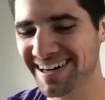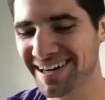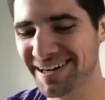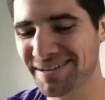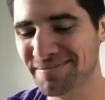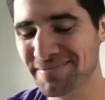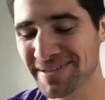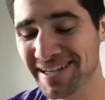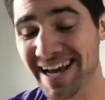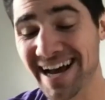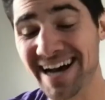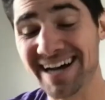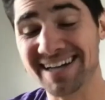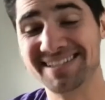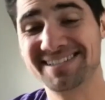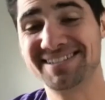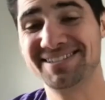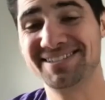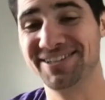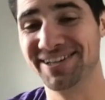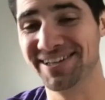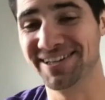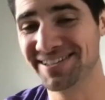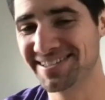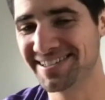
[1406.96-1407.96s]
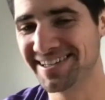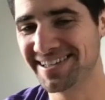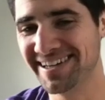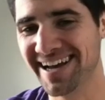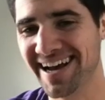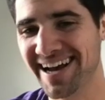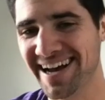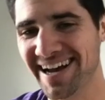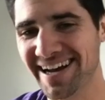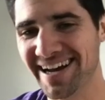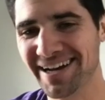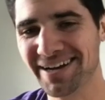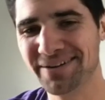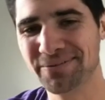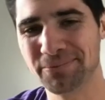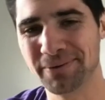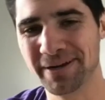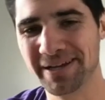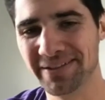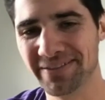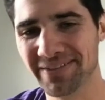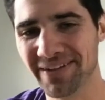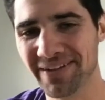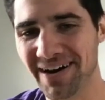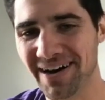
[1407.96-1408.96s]
Yes, just today
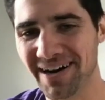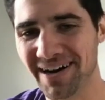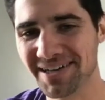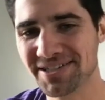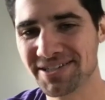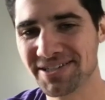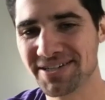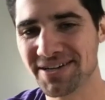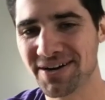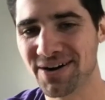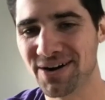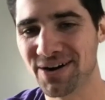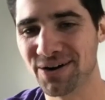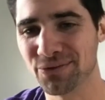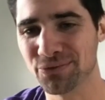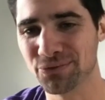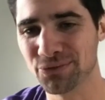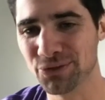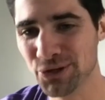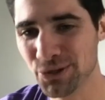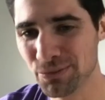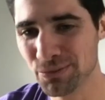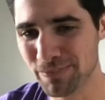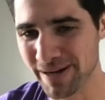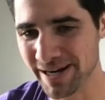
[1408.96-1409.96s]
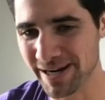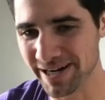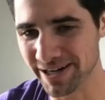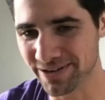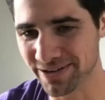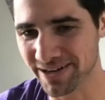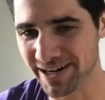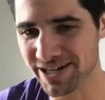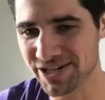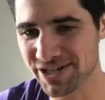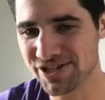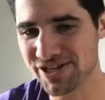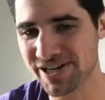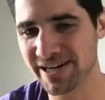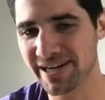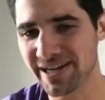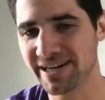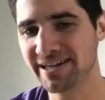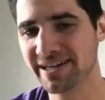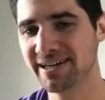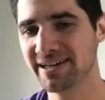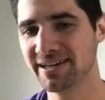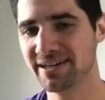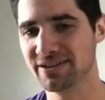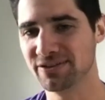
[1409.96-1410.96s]
we launched our Loop
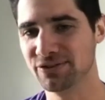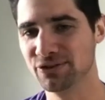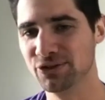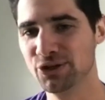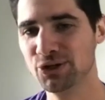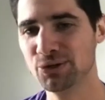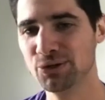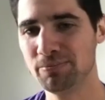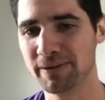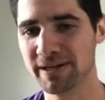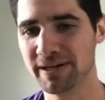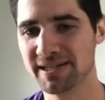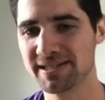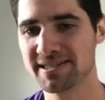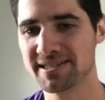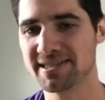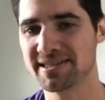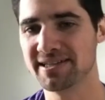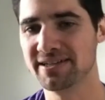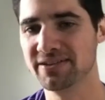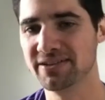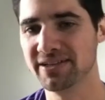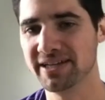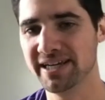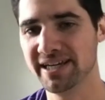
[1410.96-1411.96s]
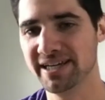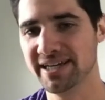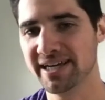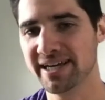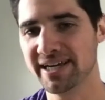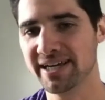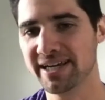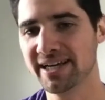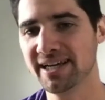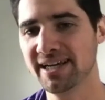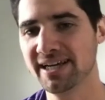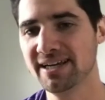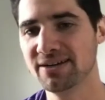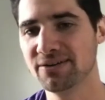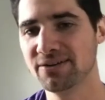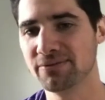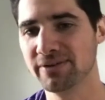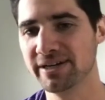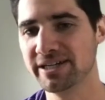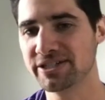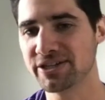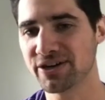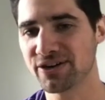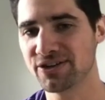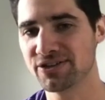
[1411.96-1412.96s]
integration. Loop is the leading
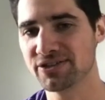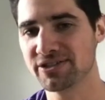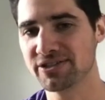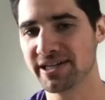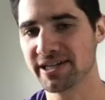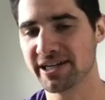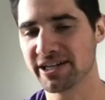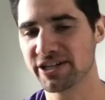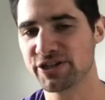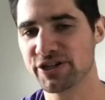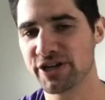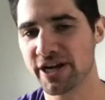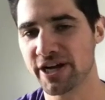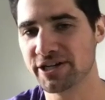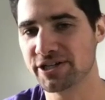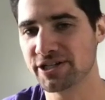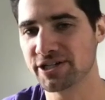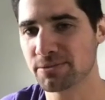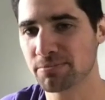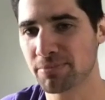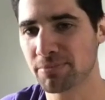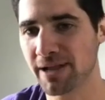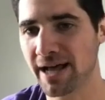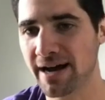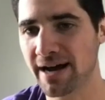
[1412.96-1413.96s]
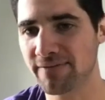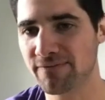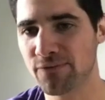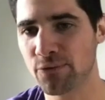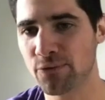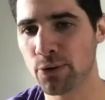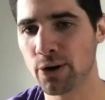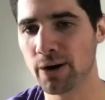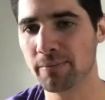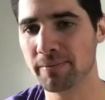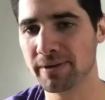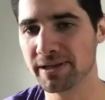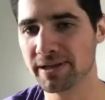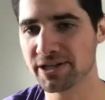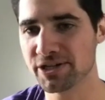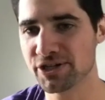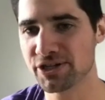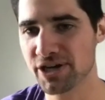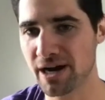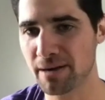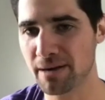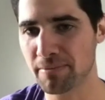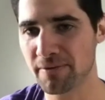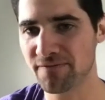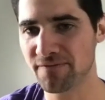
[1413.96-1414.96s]
returns and exchanges platform in the
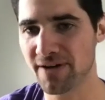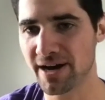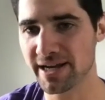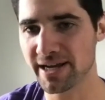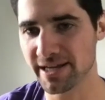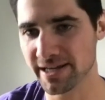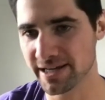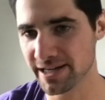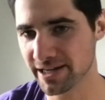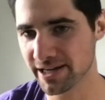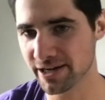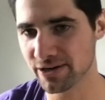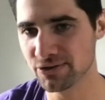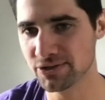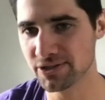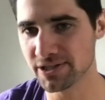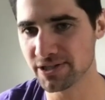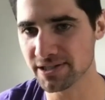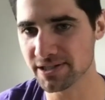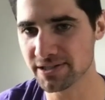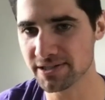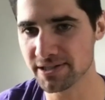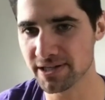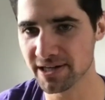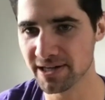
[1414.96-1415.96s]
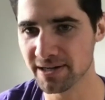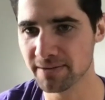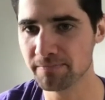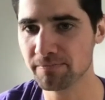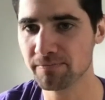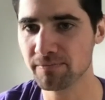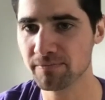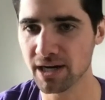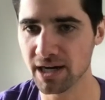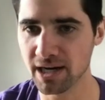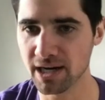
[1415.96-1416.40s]
Shopify ecosystem.